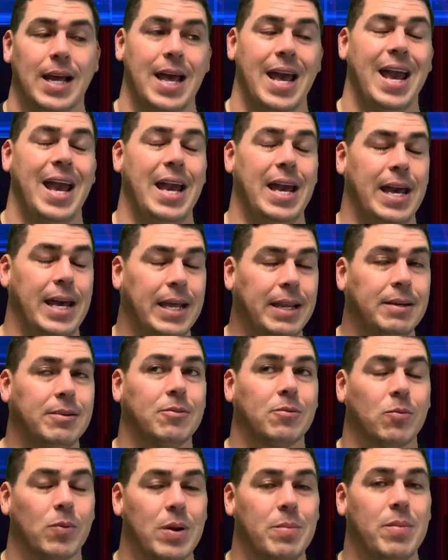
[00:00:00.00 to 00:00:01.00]
and
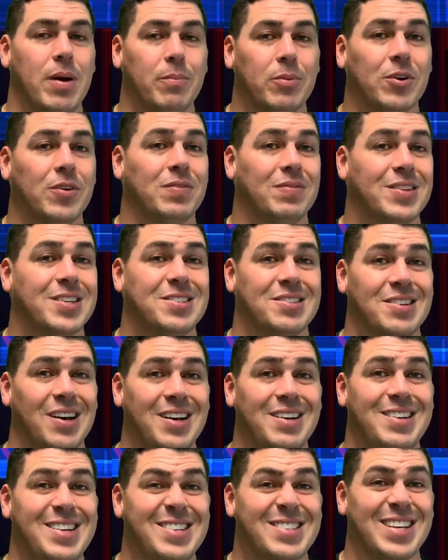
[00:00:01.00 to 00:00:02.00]
remember the
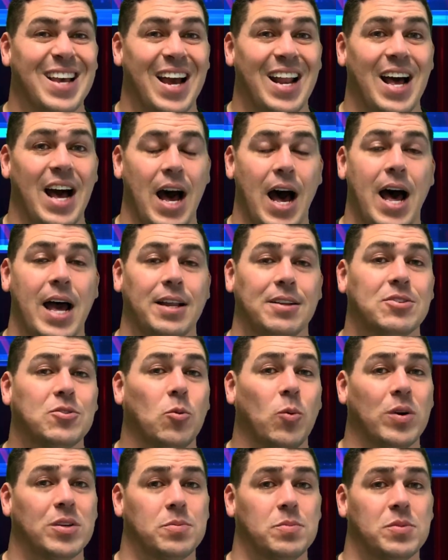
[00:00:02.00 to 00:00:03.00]
sun is kind of hot, so wear some